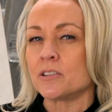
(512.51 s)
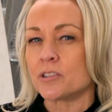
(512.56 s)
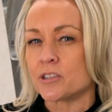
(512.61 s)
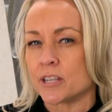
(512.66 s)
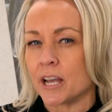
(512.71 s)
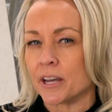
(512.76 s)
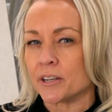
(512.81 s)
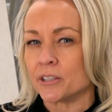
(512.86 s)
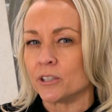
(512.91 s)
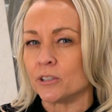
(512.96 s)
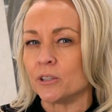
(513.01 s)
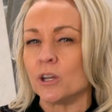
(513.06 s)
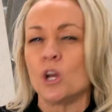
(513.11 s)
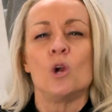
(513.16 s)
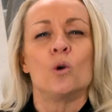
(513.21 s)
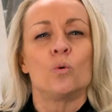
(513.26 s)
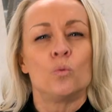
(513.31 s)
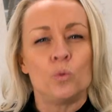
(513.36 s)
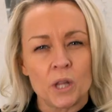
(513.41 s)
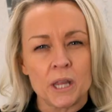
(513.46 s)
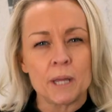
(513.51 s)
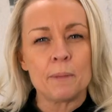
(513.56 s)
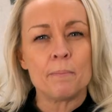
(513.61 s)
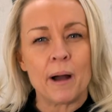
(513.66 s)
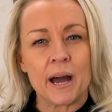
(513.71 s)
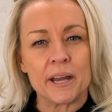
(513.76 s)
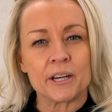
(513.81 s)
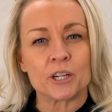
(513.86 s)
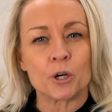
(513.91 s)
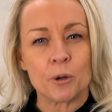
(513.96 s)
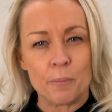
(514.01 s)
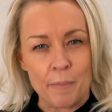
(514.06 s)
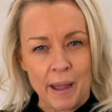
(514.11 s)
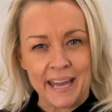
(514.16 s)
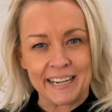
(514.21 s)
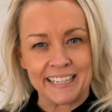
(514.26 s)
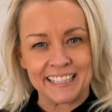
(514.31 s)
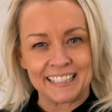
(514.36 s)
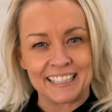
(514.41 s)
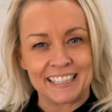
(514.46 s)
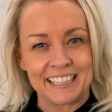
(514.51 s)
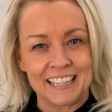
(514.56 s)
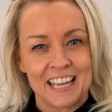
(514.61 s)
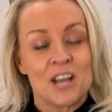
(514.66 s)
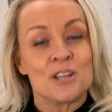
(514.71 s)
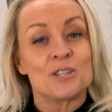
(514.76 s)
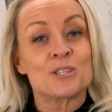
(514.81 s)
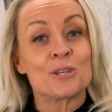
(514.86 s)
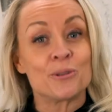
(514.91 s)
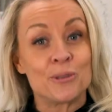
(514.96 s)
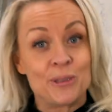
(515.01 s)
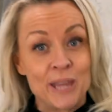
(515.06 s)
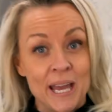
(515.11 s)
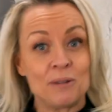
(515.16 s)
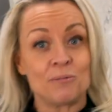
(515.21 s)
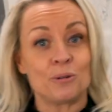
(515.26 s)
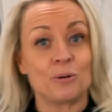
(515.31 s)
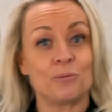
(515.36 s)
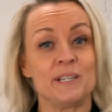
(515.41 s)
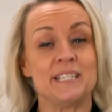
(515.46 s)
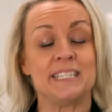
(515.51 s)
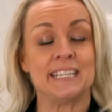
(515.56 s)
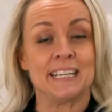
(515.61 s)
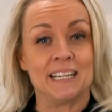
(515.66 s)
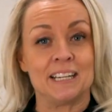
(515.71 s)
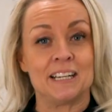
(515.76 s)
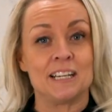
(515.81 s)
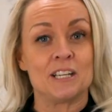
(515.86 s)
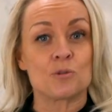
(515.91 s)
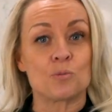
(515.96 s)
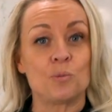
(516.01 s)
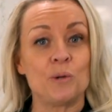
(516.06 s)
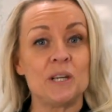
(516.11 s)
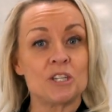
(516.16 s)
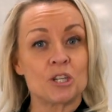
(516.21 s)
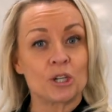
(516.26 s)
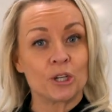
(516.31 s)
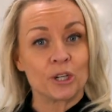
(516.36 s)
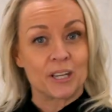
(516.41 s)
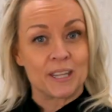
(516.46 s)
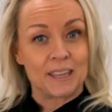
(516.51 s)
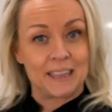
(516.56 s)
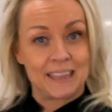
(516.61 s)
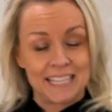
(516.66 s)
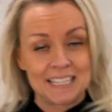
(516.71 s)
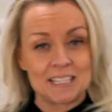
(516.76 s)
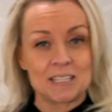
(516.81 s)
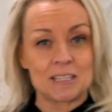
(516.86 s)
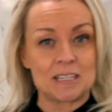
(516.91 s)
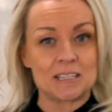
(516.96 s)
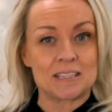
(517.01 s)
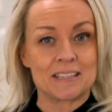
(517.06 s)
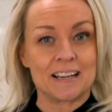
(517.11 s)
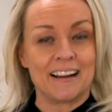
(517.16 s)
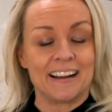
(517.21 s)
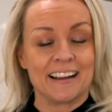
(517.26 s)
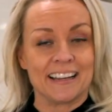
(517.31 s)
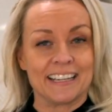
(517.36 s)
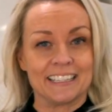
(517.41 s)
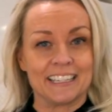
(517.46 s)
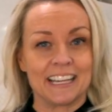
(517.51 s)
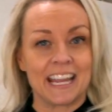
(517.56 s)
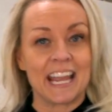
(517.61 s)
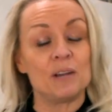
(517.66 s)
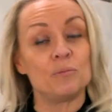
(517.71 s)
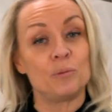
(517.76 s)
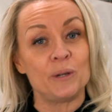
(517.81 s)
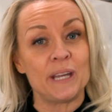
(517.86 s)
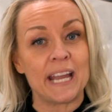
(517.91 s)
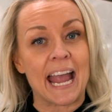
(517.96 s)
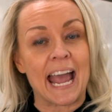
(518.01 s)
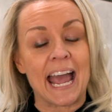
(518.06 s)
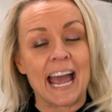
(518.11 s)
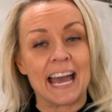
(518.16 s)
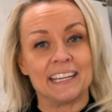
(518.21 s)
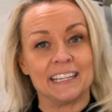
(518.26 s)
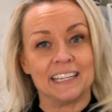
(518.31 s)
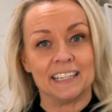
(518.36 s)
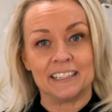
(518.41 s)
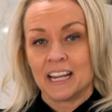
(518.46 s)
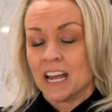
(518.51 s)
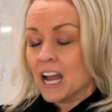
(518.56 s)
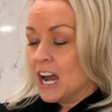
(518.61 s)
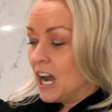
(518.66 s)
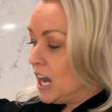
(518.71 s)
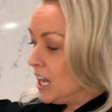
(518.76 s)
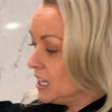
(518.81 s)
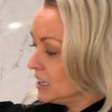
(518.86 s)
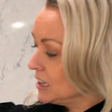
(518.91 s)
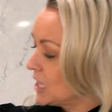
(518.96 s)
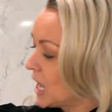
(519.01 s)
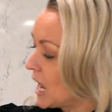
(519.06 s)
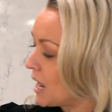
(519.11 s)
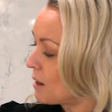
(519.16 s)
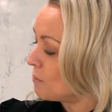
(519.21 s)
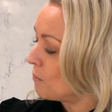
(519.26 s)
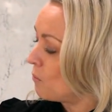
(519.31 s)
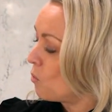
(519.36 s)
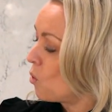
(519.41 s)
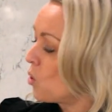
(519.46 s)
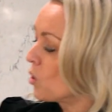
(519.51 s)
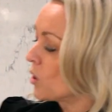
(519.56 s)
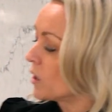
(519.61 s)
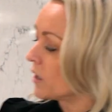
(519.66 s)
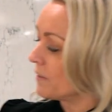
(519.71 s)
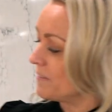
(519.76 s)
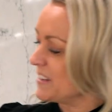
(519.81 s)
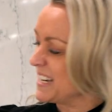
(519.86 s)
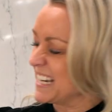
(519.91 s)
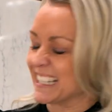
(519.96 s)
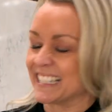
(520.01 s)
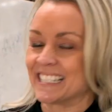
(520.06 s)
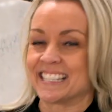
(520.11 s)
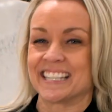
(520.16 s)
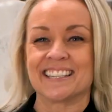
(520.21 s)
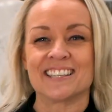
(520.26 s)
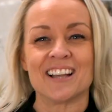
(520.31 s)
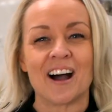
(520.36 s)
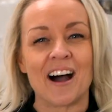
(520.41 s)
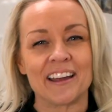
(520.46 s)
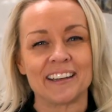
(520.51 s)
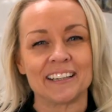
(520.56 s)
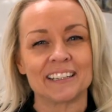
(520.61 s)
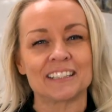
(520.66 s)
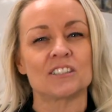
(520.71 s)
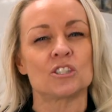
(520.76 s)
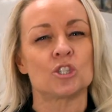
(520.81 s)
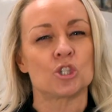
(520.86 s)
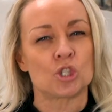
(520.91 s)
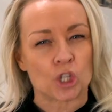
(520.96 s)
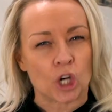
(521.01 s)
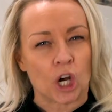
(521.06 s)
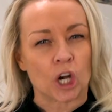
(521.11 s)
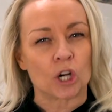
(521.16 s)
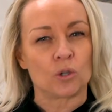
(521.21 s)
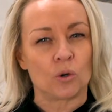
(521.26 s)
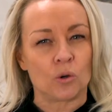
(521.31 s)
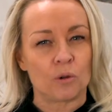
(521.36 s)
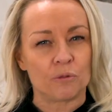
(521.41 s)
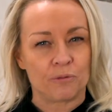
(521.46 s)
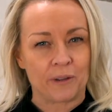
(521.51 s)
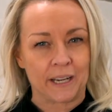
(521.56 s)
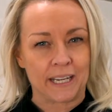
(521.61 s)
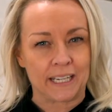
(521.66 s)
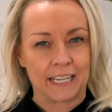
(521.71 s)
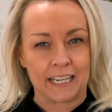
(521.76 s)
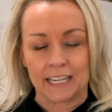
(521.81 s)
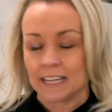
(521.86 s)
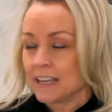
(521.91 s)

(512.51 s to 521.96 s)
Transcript: subtle, really monochromatic. So then what we did is we took this design and we added a lot more of an exotic charcoal veining.